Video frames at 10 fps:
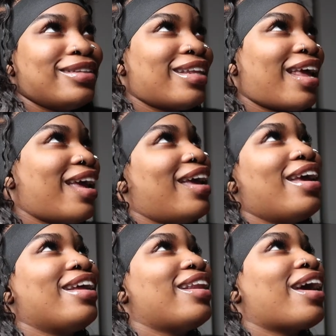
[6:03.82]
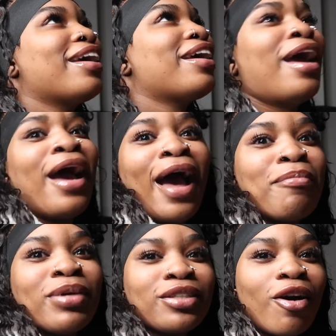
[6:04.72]
dang like
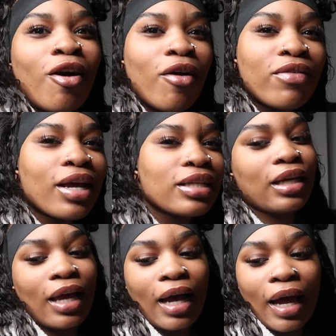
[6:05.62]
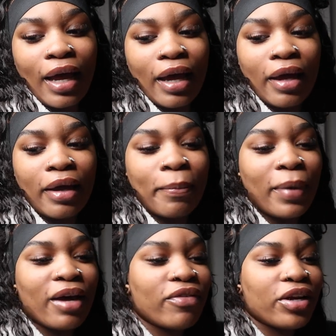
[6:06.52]
i've been so over that like i had
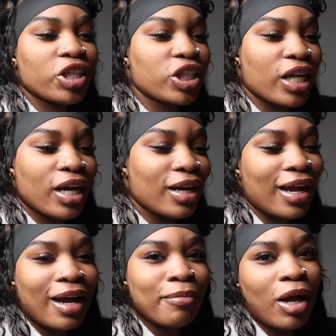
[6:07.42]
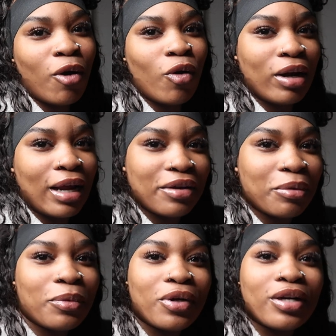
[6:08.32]
my fair share like i'm not on that no
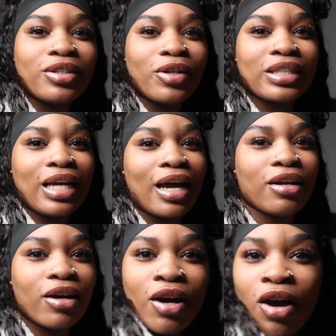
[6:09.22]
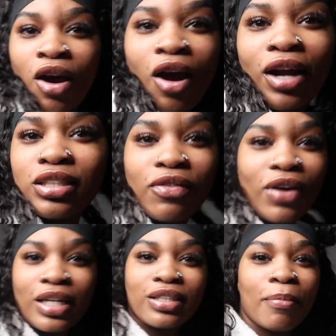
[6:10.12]
more so it's kind of hard to
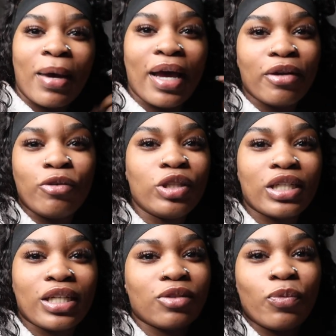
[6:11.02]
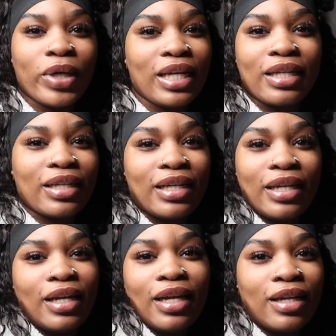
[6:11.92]
find somebody who just
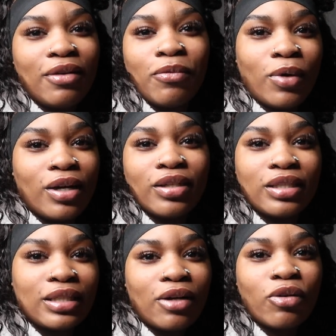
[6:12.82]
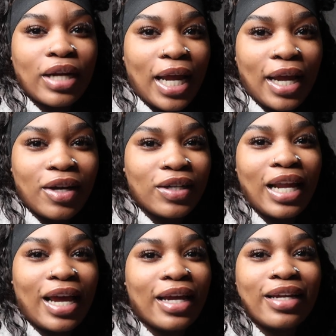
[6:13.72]
willingly want to settle down
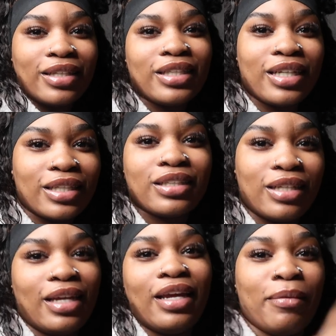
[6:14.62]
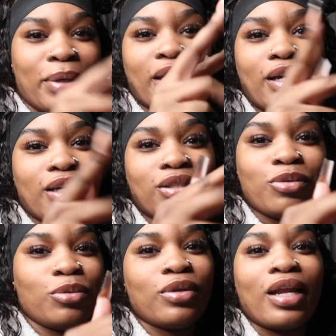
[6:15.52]
like and just it be us
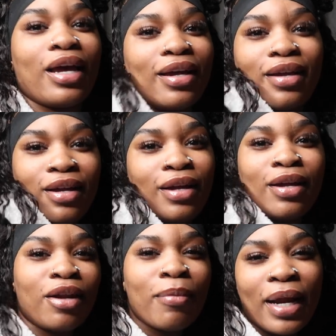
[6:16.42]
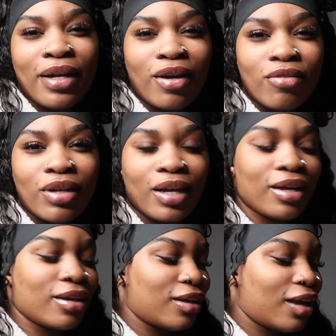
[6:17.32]
too. like nobody on
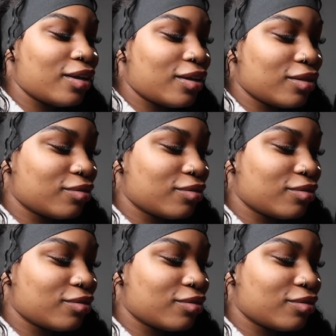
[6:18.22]
that like